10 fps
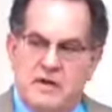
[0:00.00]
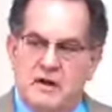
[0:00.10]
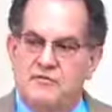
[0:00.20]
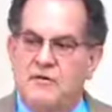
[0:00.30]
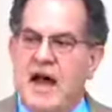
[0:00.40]

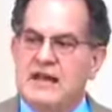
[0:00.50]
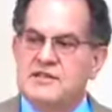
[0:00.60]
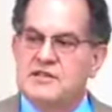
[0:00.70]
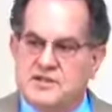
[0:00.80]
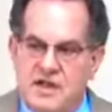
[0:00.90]
their
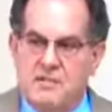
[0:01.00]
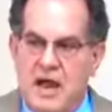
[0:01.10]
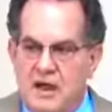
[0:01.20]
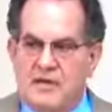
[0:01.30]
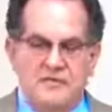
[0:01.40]
advice that
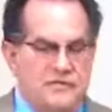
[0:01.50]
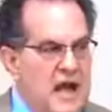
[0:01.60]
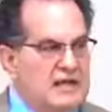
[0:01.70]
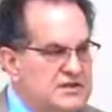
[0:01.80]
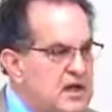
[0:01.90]
somehow they've
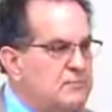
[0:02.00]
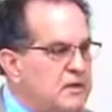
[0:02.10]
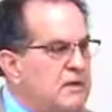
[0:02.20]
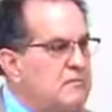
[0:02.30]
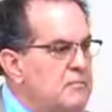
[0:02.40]
got
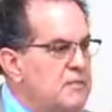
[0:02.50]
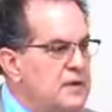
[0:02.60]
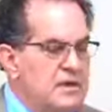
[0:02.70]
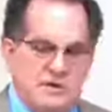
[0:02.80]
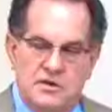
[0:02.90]
something.
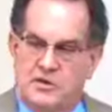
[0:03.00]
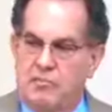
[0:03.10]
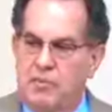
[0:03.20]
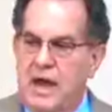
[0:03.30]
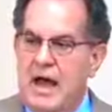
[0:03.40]
So
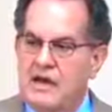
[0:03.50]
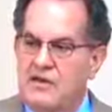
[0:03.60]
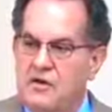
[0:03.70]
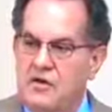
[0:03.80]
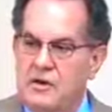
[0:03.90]
they're blind
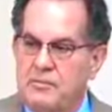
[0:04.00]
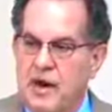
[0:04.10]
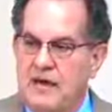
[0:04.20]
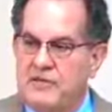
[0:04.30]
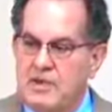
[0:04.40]
to their own
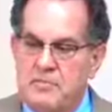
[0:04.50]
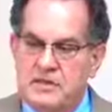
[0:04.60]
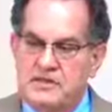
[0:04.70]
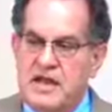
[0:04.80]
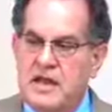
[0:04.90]
depravity,
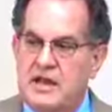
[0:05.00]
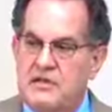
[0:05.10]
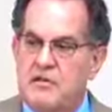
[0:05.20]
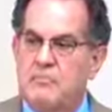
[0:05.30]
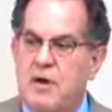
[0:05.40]
but
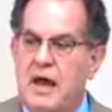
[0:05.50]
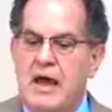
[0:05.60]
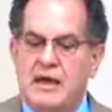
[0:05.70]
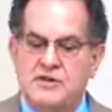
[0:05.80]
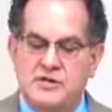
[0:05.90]
secondly, they're
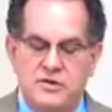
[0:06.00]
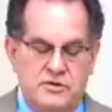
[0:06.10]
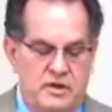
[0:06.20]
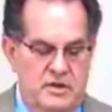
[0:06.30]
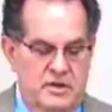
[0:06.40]
blind
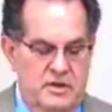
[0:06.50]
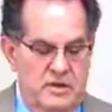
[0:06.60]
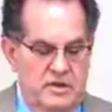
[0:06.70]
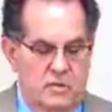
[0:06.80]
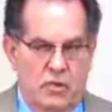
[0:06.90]
to
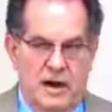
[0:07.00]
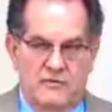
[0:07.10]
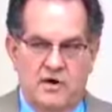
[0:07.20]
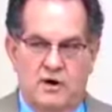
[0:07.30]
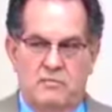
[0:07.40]

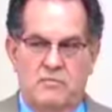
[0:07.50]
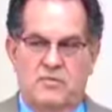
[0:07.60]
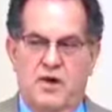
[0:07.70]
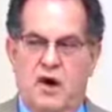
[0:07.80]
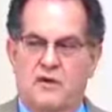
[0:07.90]
whatever
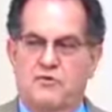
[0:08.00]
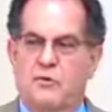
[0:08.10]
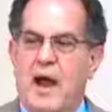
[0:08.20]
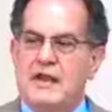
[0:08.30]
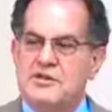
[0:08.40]
thought
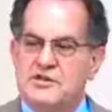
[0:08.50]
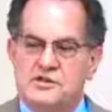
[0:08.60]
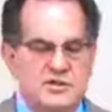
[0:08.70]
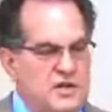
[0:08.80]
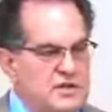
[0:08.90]
of
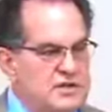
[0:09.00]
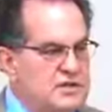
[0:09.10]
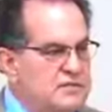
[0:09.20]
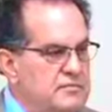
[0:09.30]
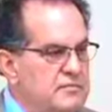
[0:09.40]

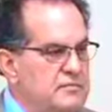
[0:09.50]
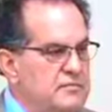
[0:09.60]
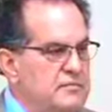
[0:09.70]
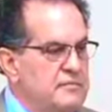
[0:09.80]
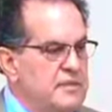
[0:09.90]
righteousness
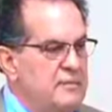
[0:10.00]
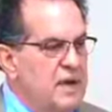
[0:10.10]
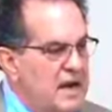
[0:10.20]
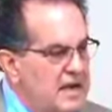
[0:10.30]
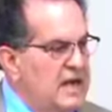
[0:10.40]
they
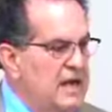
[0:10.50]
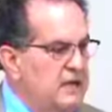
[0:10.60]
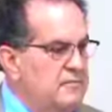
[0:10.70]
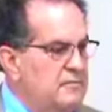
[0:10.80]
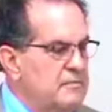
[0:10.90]
might
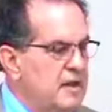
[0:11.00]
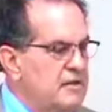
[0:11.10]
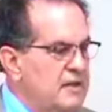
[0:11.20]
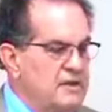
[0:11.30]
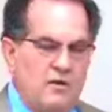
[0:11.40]
need
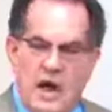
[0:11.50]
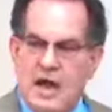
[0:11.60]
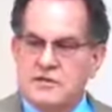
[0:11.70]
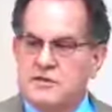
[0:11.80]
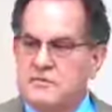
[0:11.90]
other than
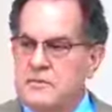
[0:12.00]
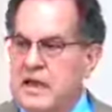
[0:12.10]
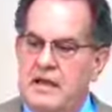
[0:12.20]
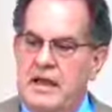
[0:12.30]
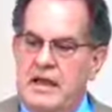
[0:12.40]
Christ.
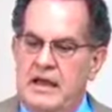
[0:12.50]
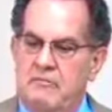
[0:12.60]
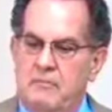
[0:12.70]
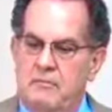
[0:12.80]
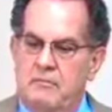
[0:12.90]

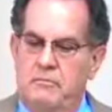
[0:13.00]
They